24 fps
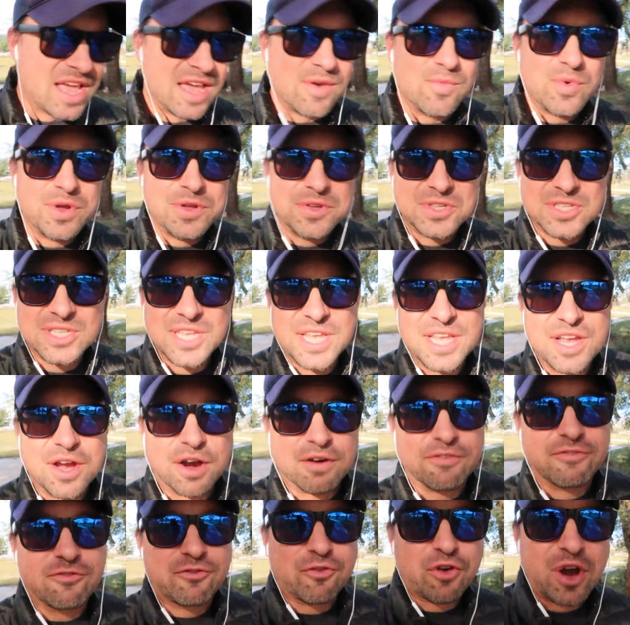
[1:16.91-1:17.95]
and we seeing
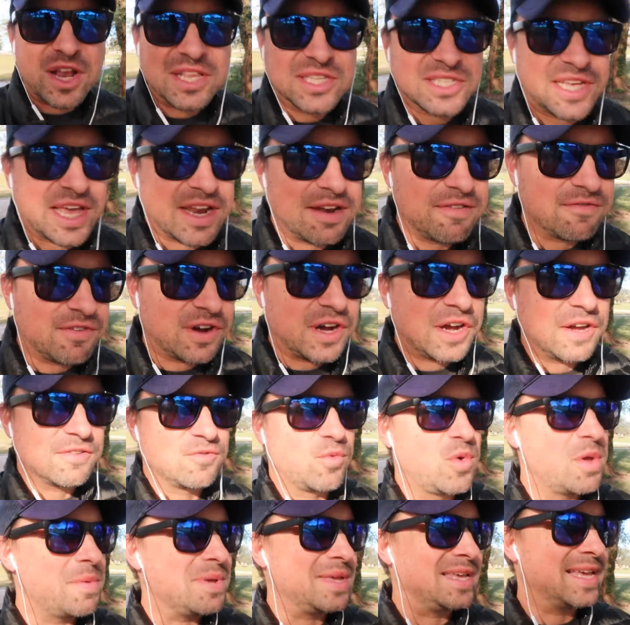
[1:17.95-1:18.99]
our friends get
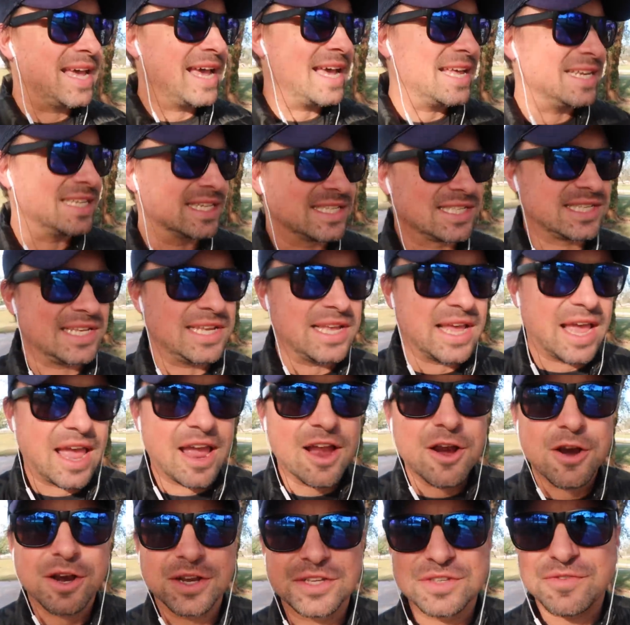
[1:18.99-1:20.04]
involved. We began to see
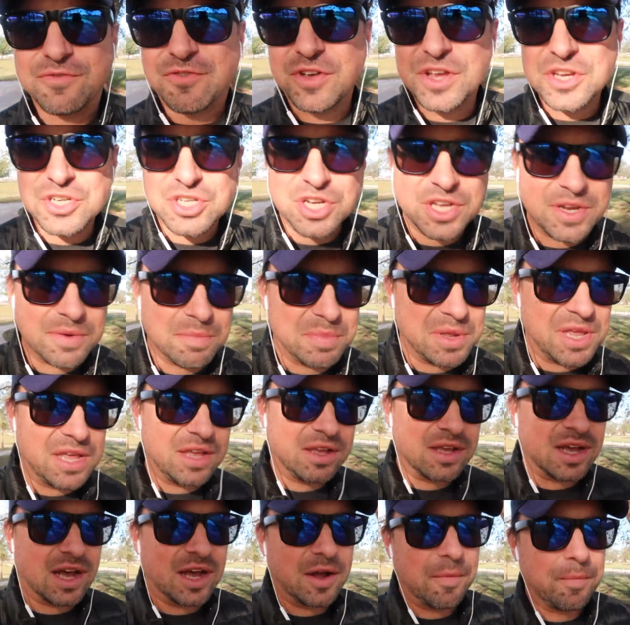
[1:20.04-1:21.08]
Eric's vision
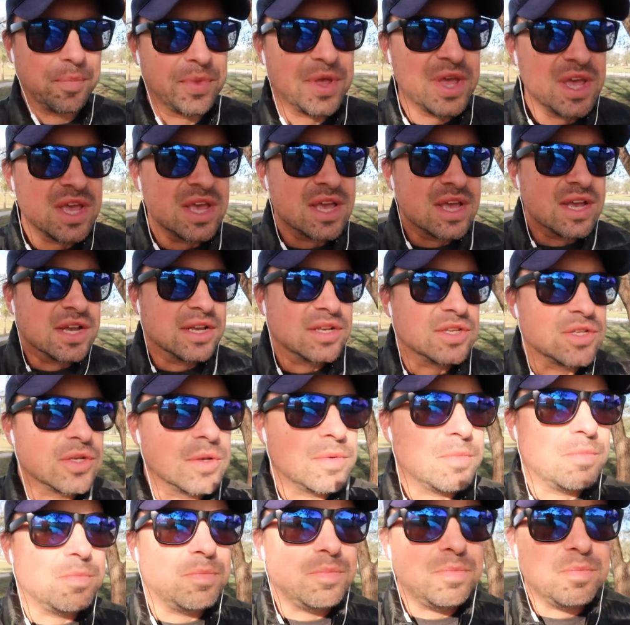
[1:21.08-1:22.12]
being um,
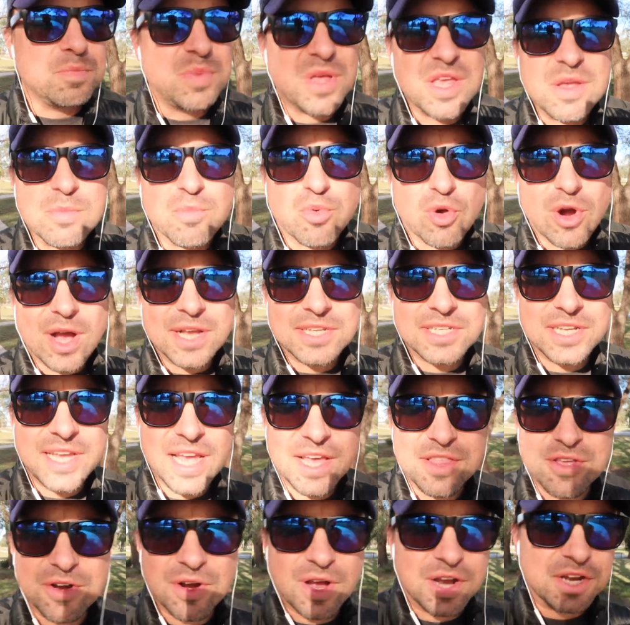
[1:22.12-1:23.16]
being brought
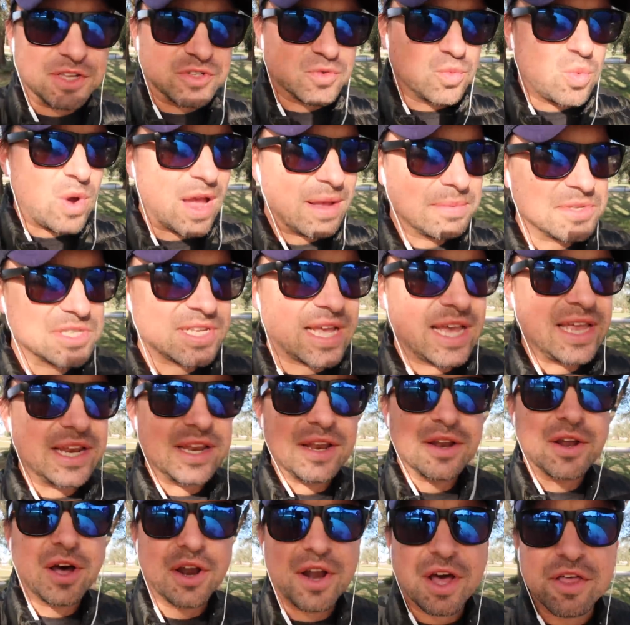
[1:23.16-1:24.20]
together on his website
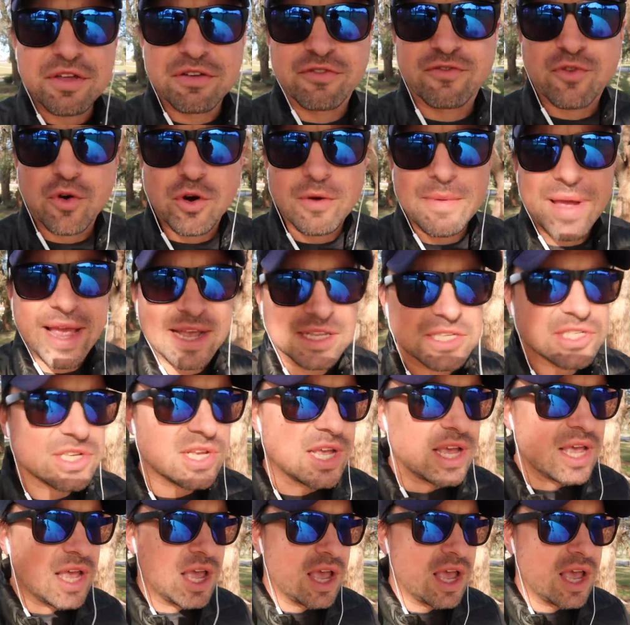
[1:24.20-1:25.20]
and on other formats